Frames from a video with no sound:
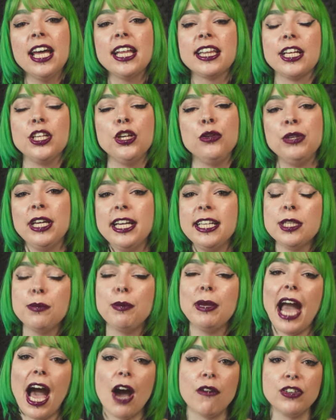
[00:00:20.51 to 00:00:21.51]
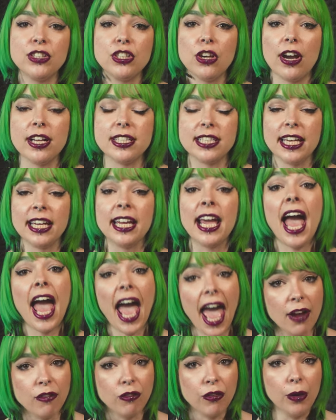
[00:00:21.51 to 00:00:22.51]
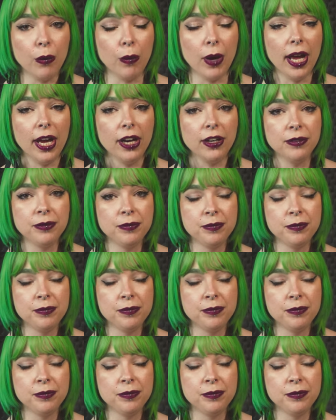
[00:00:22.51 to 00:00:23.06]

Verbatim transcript: then you need to be advertising everywhere.